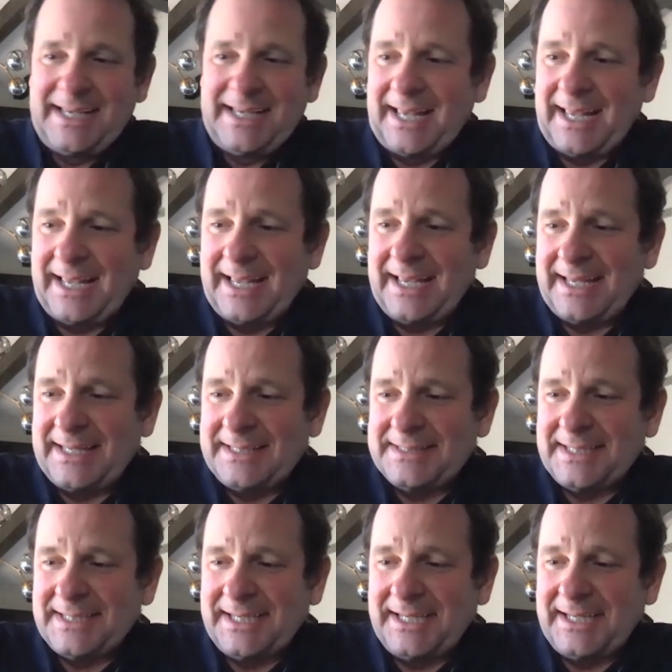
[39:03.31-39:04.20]

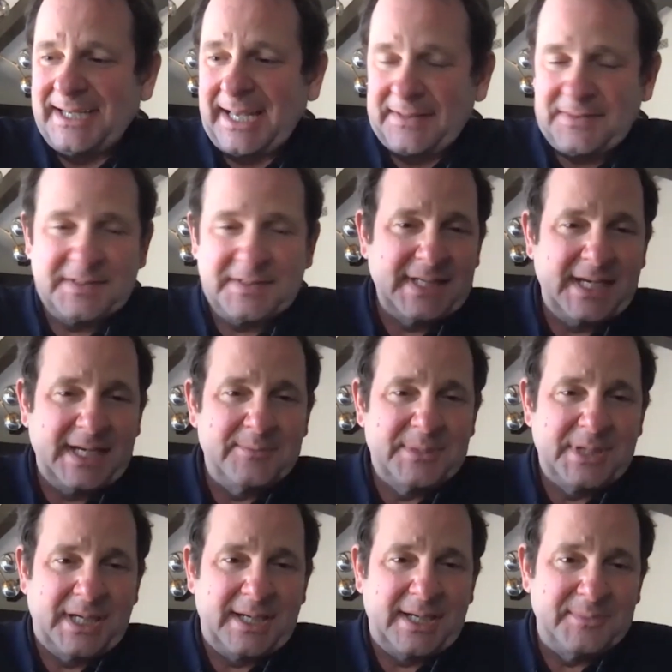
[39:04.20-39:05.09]
and at the same
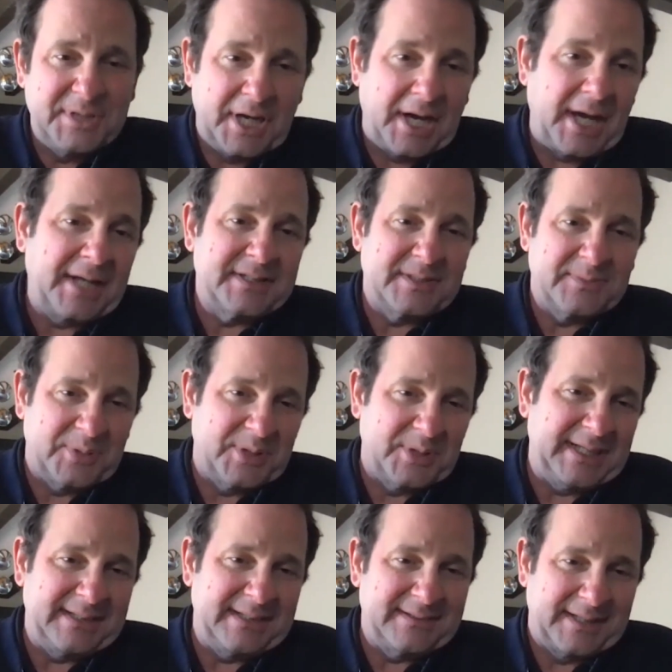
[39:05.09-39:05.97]
time not
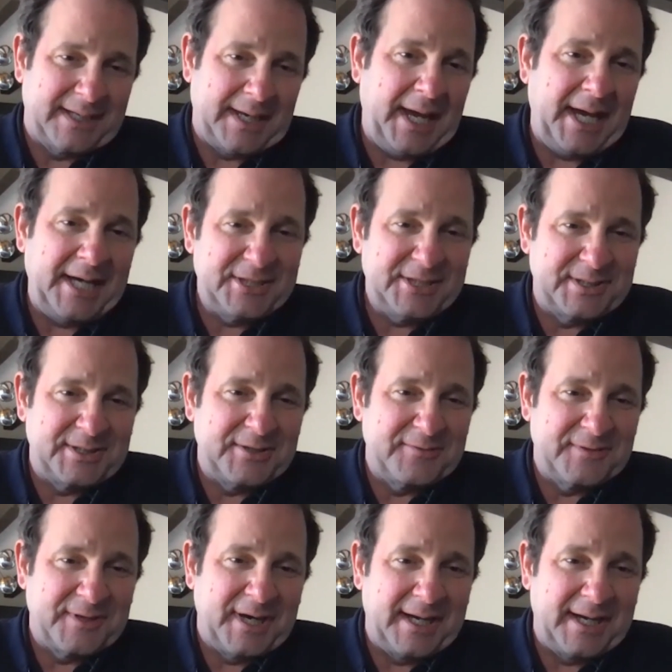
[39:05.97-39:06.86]
deplete the cash that
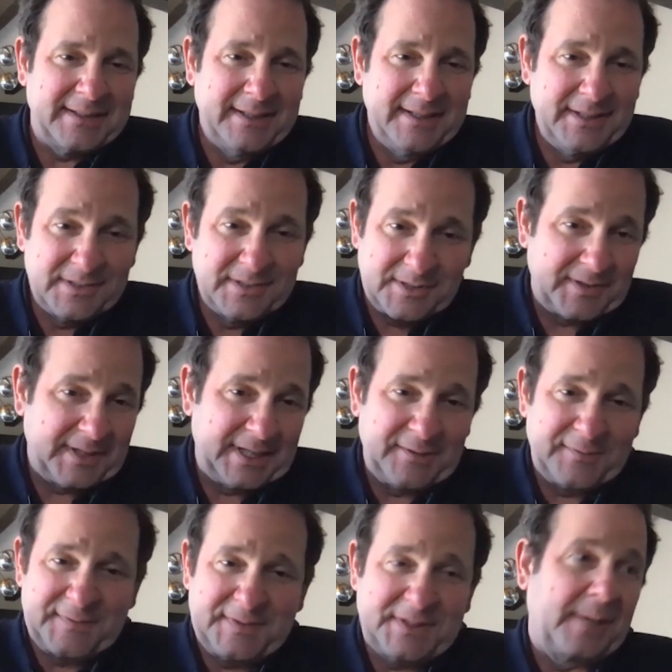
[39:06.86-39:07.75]
you've got, so that
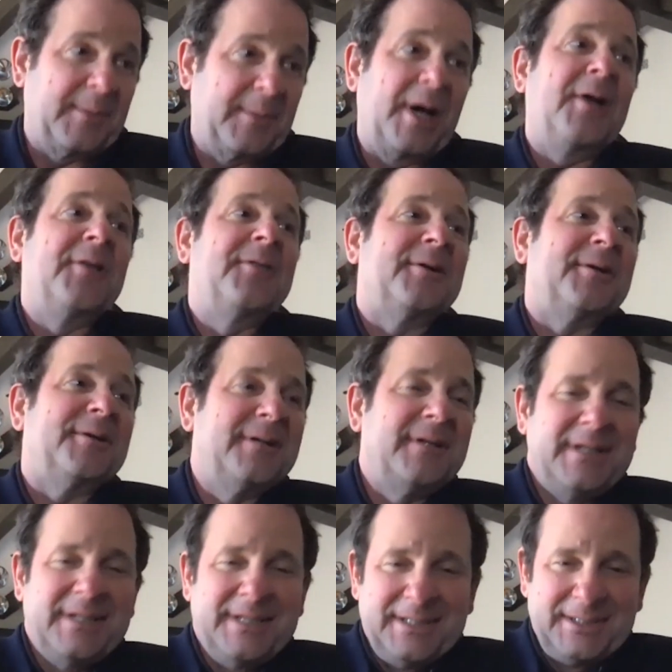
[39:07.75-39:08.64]
if some
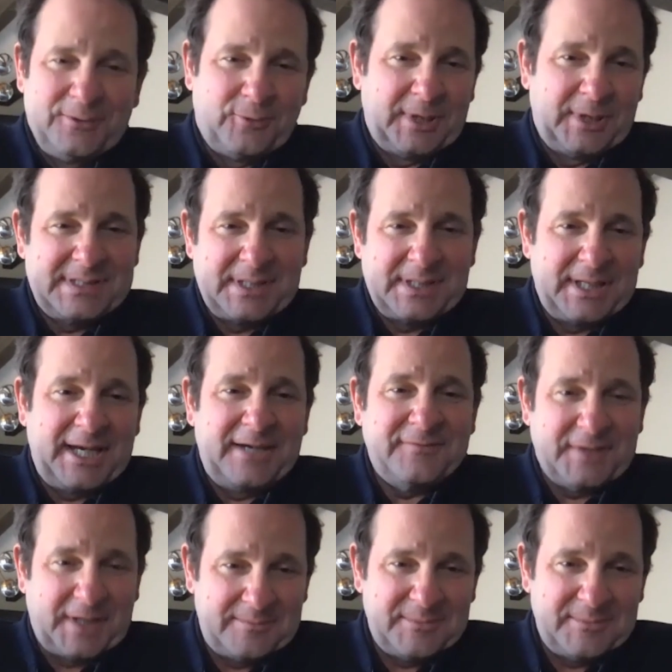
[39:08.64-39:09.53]
other once in a
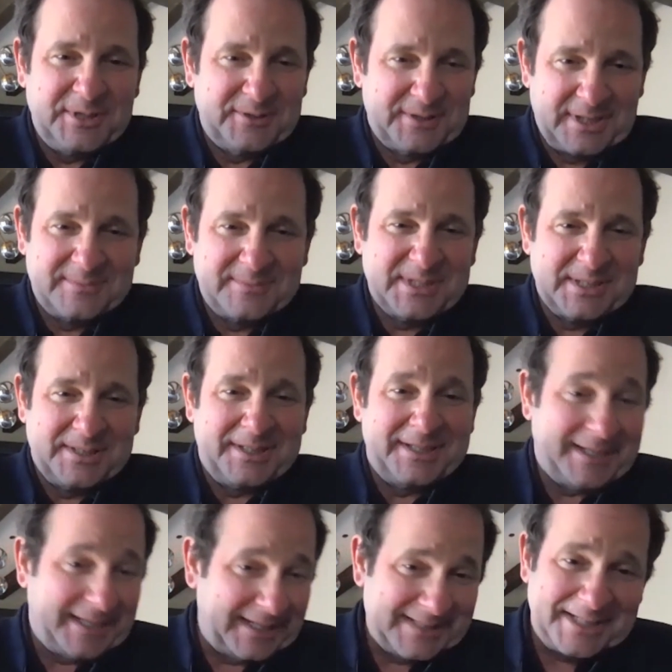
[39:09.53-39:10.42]
lifetime deal comes
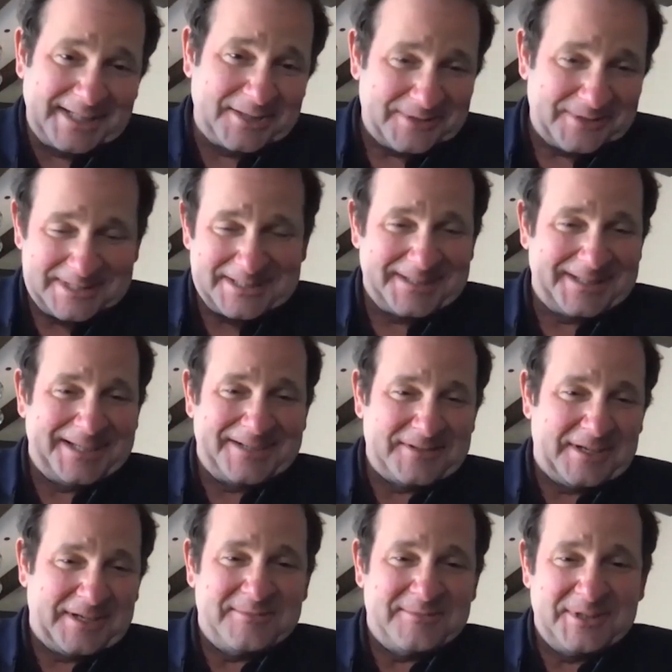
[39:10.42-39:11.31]
along, and I say the once in a
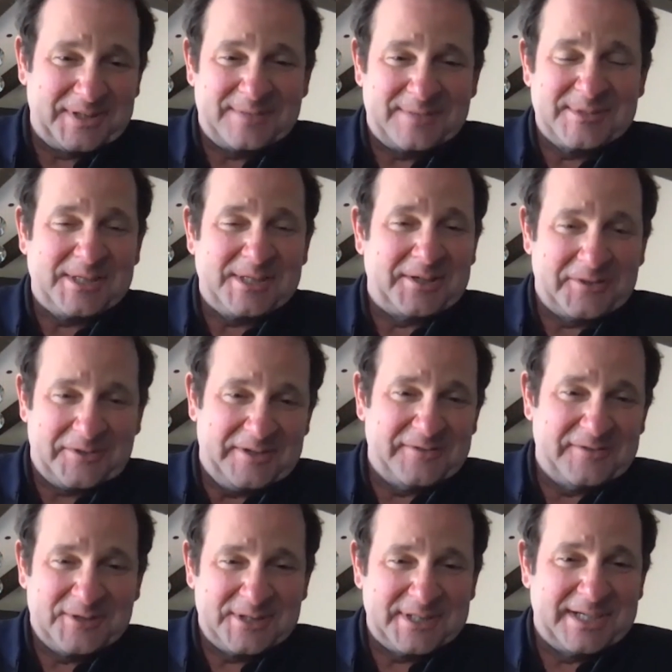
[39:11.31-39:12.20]
lifetime deal comes along 3
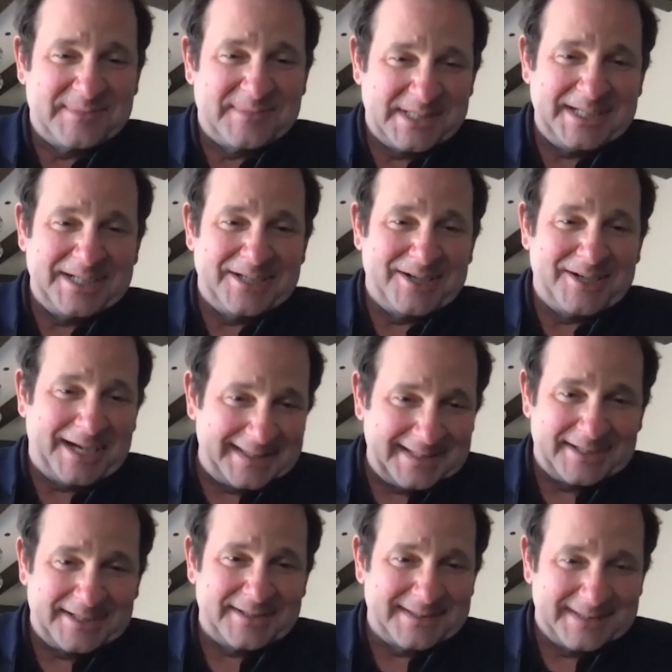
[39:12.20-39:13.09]
or 4 times a year, I
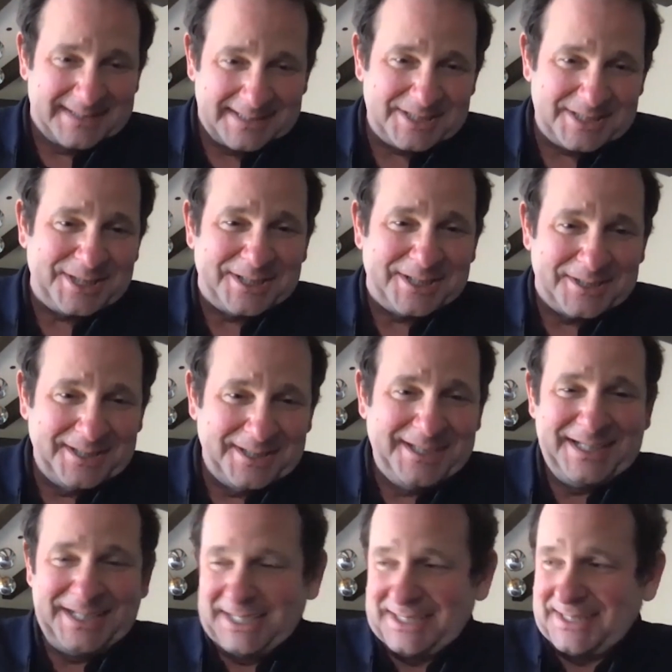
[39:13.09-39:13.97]
think this year
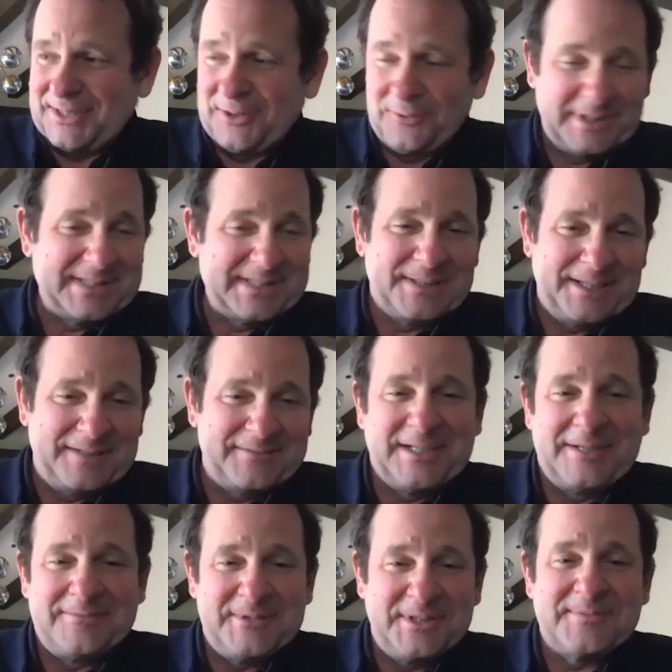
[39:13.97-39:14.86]
the once in a
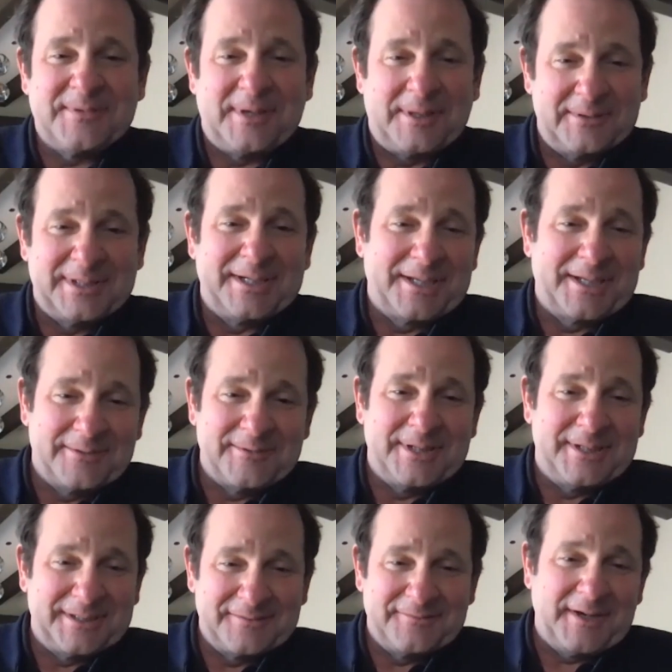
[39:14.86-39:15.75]
lifetime deal is probably going to come
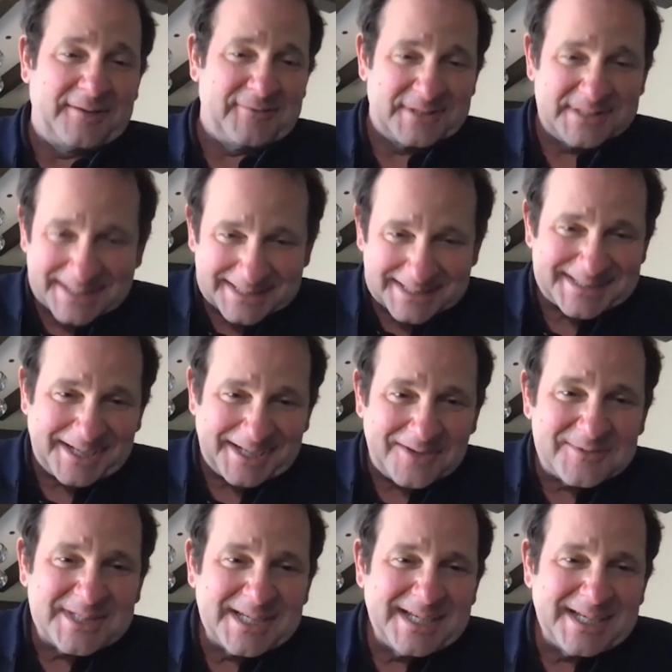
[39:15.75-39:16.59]
along 5 or 6 times.